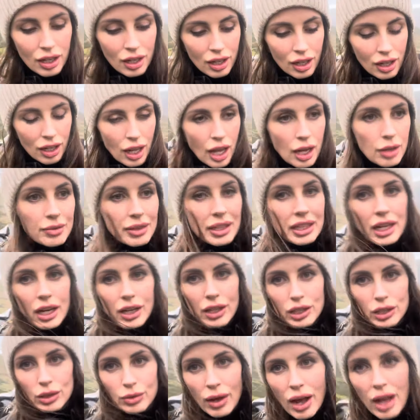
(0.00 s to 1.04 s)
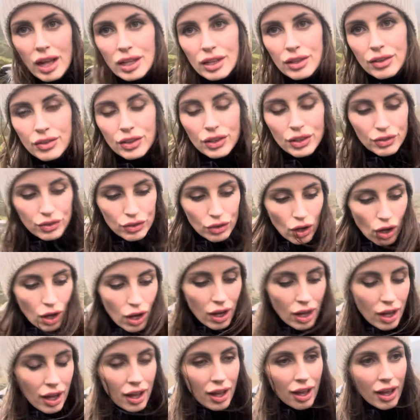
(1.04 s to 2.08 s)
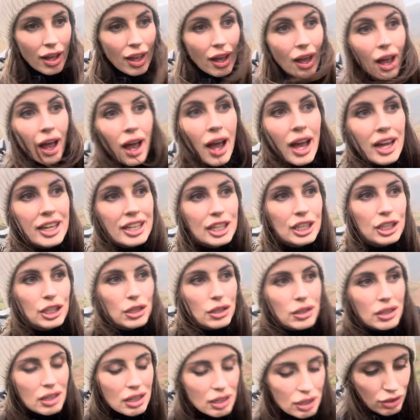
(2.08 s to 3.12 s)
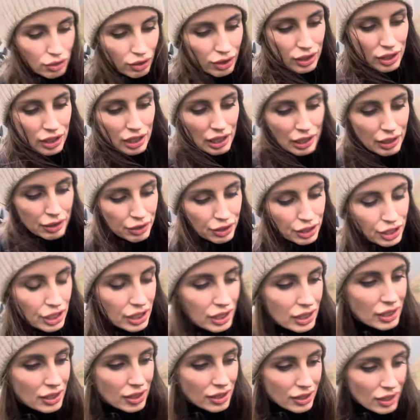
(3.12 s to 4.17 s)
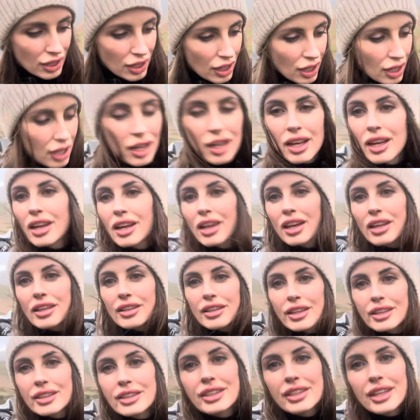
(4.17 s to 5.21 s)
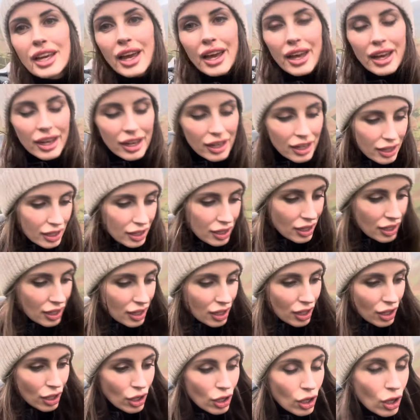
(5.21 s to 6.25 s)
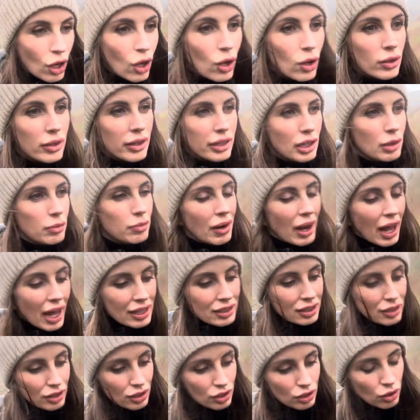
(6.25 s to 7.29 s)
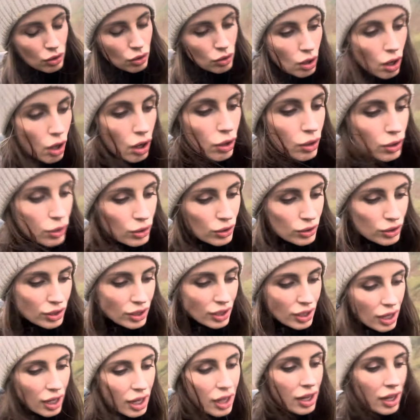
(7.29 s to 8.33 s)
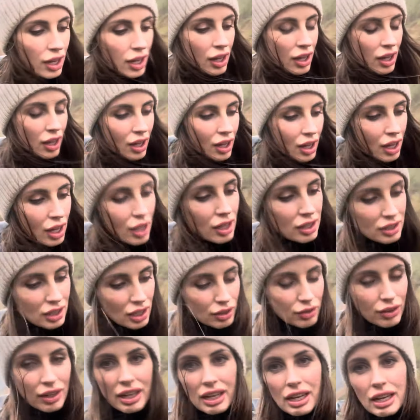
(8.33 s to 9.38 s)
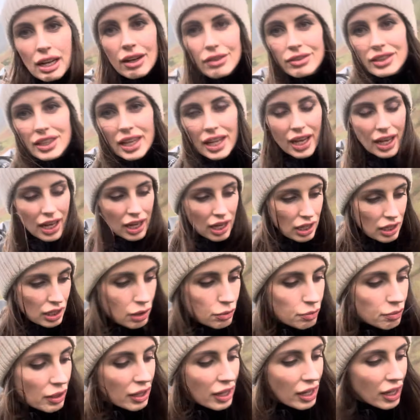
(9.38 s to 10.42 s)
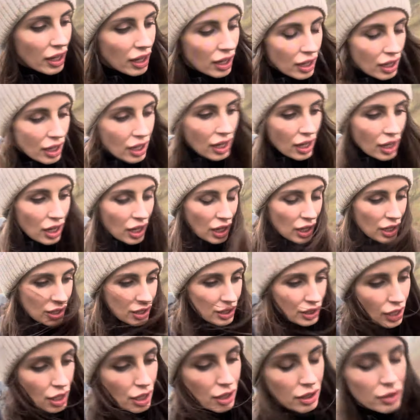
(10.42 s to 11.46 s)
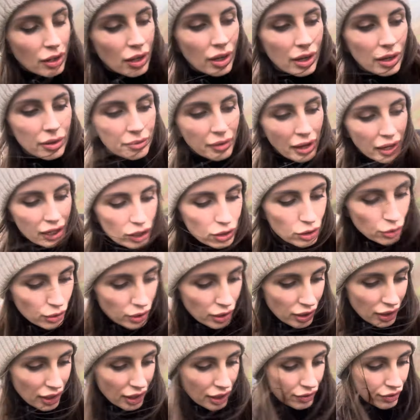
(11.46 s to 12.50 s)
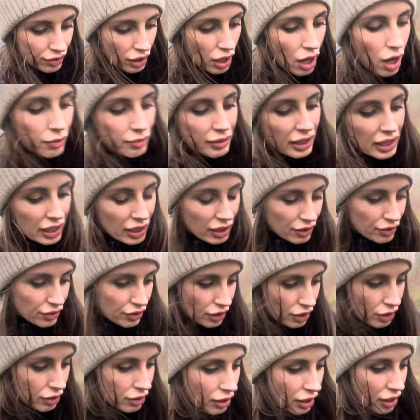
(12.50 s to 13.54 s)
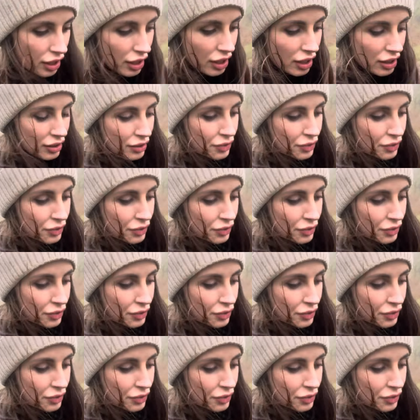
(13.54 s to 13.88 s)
Let me know as well if you've got any New Year's resolutions this year, any plans or goals. I'd really love to hear them. So make sure you leave a comment if you